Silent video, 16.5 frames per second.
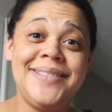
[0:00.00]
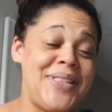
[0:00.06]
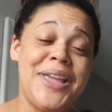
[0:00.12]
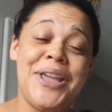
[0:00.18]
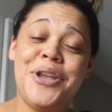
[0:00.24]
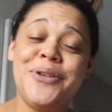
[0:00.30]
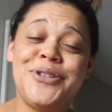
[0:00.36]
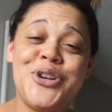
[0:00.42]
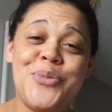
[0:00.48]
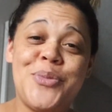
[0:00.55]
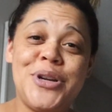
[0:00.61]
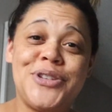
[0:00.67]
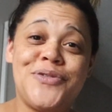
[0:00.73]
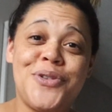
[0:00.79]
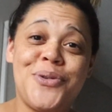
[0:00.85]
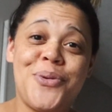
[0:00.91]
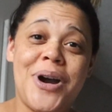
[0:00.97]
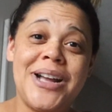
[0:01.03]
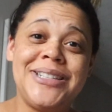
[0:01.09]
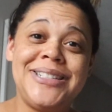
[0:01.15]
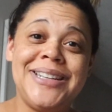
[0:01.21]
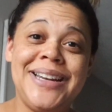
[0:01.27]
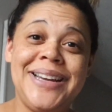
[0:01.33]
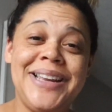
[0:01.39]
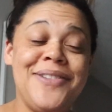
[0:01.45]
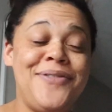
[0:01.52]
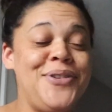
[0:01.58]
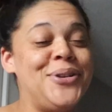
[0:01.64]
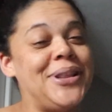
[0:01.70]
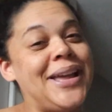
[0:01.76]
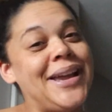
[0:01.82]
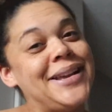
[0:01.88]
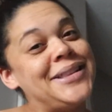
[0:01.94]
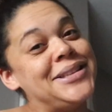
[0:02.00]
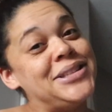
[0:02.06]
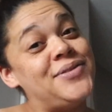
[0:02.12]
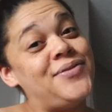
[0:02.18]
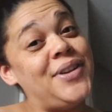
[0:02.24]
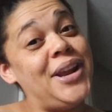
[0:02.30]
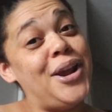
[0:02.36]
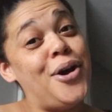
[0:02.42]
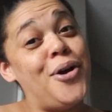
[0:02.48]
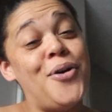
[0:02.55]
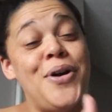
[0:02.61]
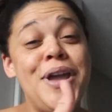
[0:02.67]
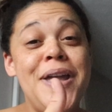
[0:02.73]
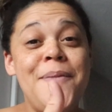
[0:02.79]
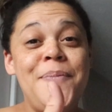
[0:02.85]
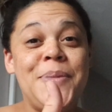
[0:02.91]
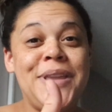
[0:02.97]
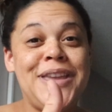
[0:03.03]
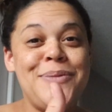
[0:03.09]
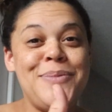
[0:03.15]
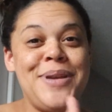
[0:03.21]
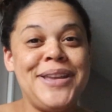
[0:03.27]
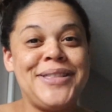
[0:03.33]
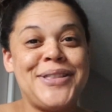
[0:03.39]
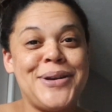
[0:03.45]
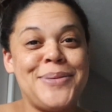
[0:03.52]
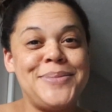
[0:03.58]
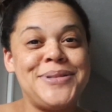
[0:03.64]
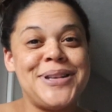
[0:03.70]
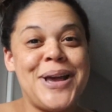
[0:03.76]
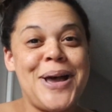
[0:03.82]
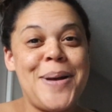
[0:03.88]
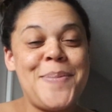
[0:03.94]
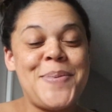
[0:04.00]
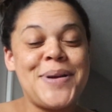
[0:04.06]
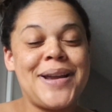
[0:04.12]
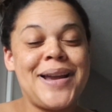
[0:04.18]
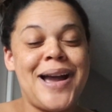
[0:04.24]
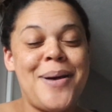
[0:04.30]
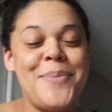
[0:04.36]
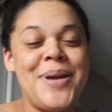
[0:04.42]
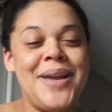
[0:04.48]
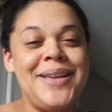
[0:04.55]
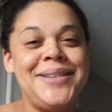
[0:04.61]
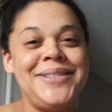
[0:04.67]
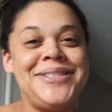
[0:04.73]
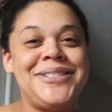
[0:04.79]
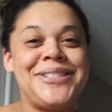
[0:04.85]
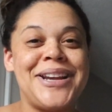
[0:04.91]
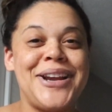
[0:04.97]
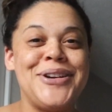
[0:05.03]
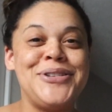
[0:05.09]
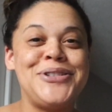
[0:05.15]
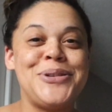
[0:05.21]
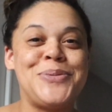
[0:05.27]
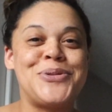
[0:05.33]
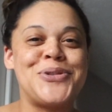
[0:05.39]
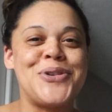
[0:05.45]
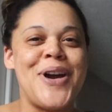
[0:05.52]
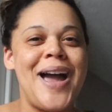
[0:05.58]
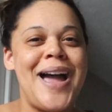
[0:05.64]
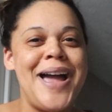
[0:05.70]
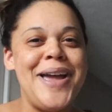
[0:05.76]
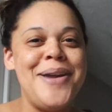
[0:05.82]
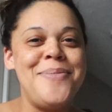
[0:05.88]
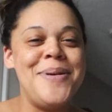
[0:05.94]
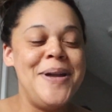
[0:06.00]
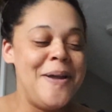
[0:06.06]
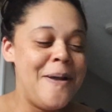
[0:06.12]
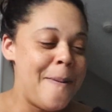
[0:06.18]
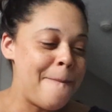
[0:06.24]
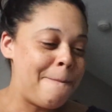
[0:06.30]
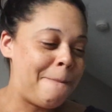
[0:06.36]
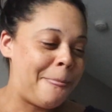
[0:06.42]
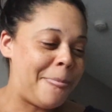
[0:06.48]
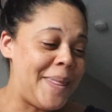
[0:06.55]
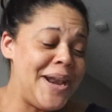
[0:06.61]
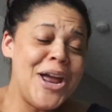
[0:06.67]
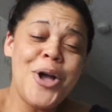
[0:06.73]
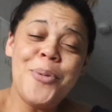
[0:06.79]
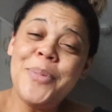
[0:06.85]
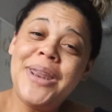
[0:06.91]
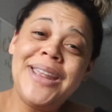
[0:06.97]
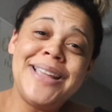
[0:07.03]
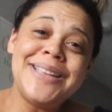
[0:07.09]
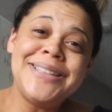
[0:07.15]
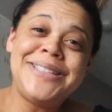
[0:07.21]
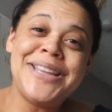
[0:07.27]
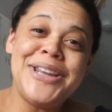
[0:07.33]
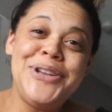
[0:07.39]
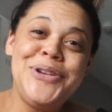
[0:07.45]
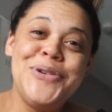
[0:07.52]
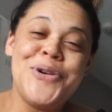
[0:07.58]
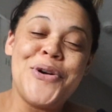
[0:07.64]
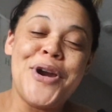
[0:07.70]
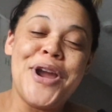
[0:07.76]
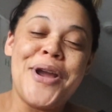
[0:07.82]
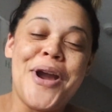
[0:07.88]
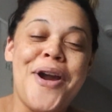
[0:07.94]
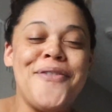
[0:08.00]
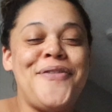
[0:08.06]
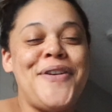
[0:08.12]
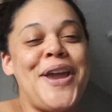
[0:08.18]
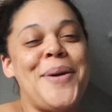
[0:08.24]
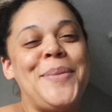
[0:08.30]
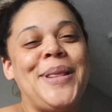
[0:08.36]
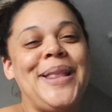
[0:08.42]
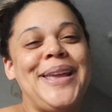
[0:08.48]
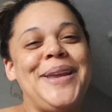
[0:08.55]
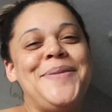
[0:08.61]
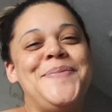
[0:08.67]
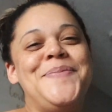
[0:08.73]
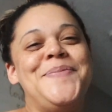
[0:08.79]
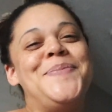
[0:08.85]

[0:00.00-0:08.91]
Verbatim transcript: Thank you so much for watching. If you like this video, give me a thumbs up, comment, share, subscribe, and help me to continue growing our family.